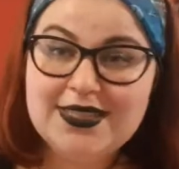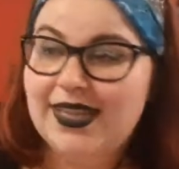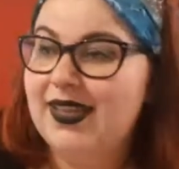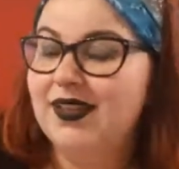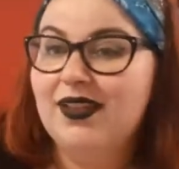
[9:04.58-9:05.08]
to
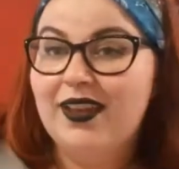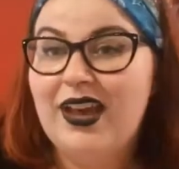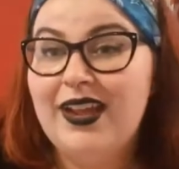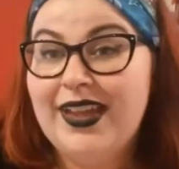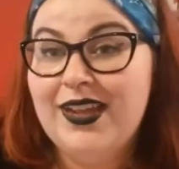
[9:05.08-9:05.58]
eat. Like,
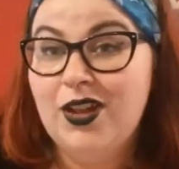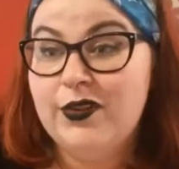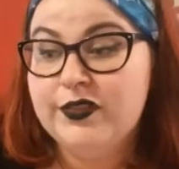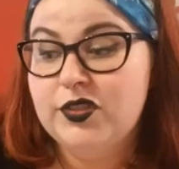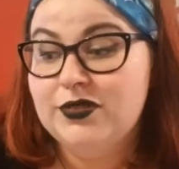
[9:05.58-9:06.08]
I eat a lot
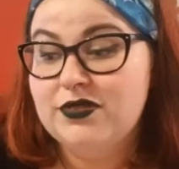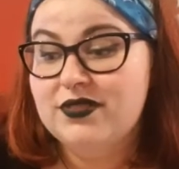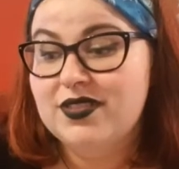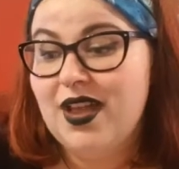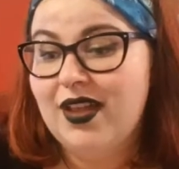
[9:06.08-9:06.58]
of
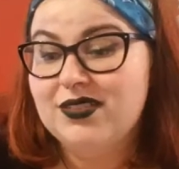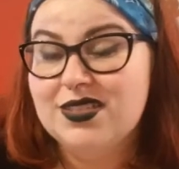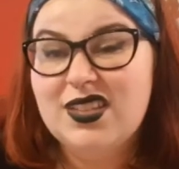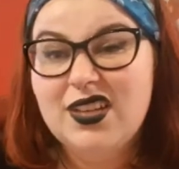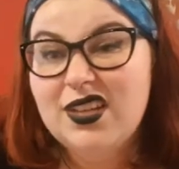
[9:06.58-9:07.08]
noodles and
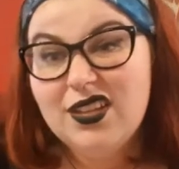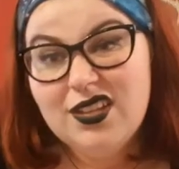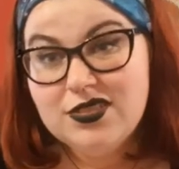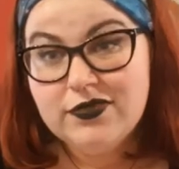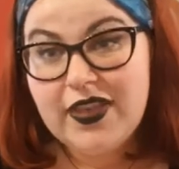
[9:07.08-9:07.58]

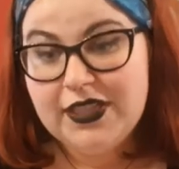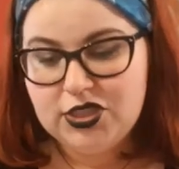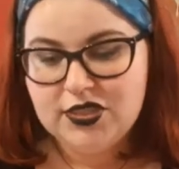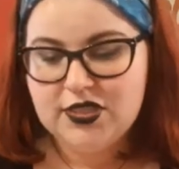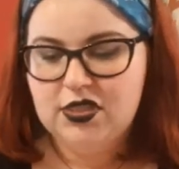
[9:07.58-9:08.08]
sort of
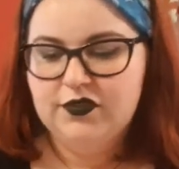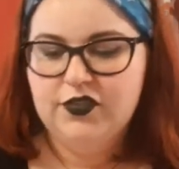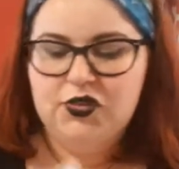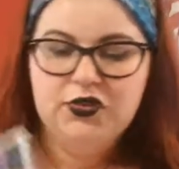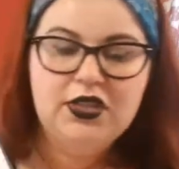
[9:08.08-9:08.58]
Asian style
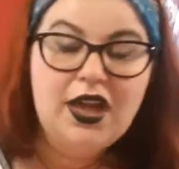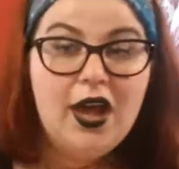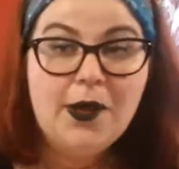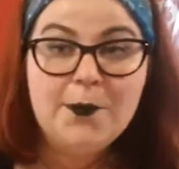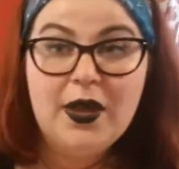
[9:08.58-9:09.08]
food,
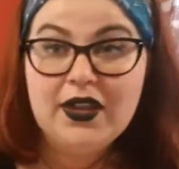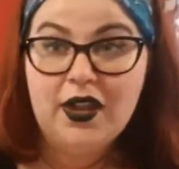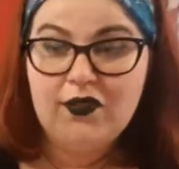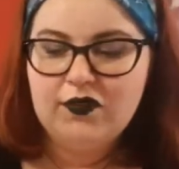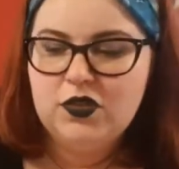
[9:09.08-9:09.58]
and I
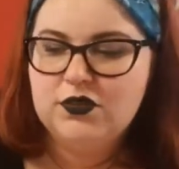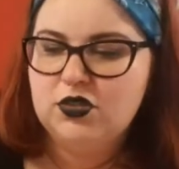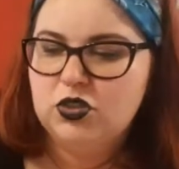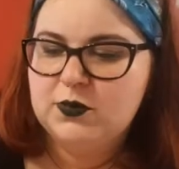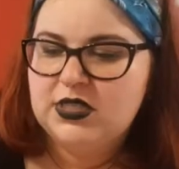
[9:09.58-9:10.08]
love using
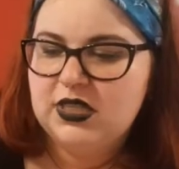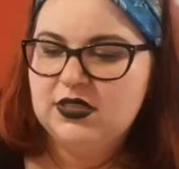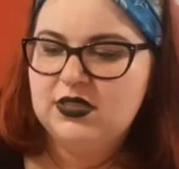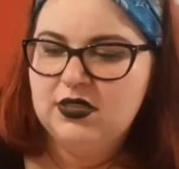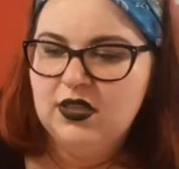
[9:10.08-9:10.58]

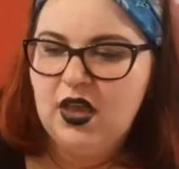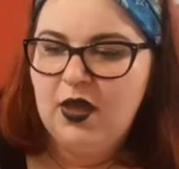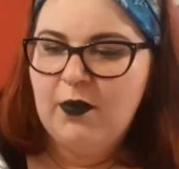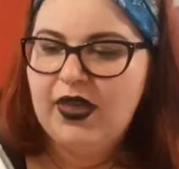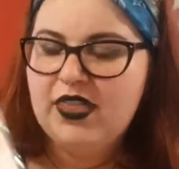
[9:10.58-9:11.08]
chopsticks.
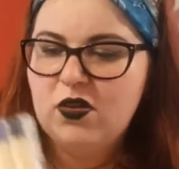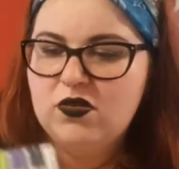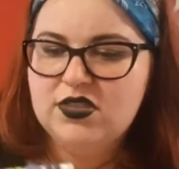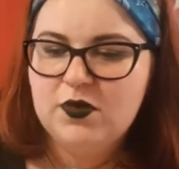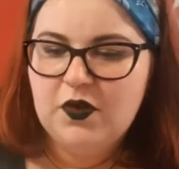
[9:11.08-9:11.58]
I think
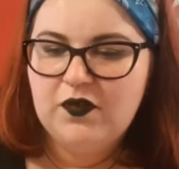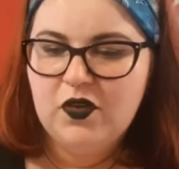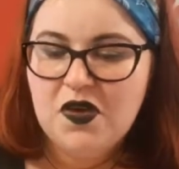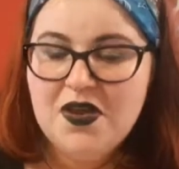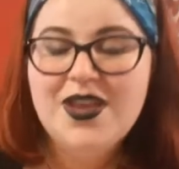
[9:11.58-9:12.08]
also,
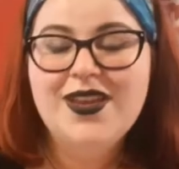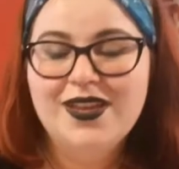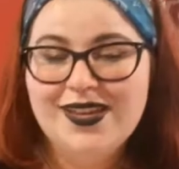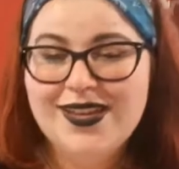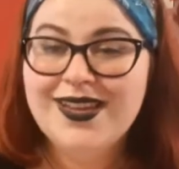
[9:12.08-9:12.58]

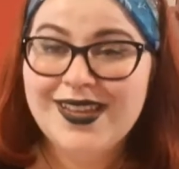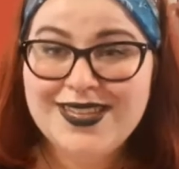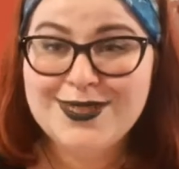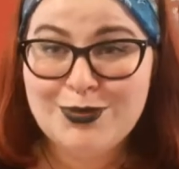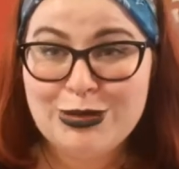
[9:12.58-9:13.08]

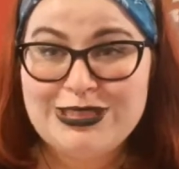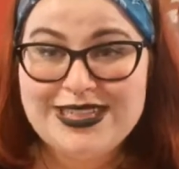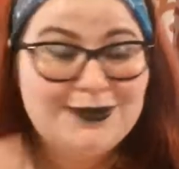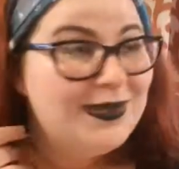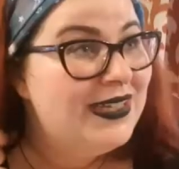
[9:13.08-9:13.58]
here's a pro
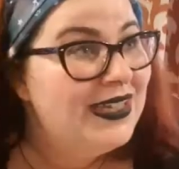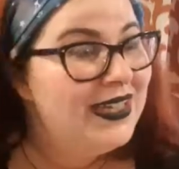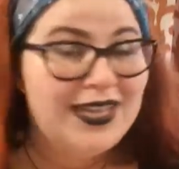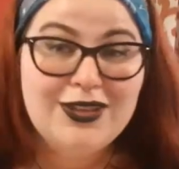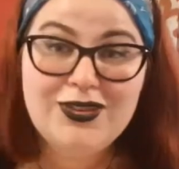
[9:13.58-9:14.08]
tip,
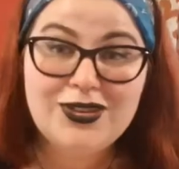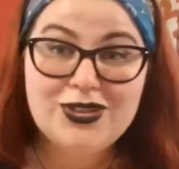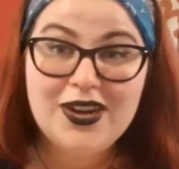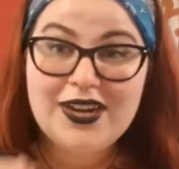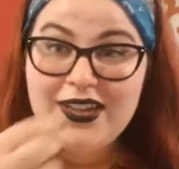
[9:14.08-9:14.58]
if you're
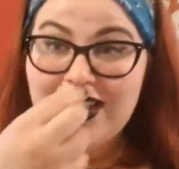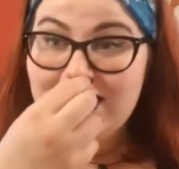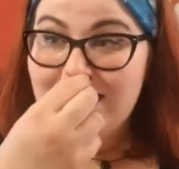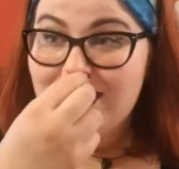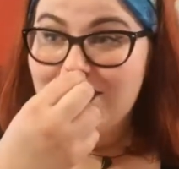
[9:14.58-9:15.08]
trying to
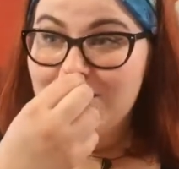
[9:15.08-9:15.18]
like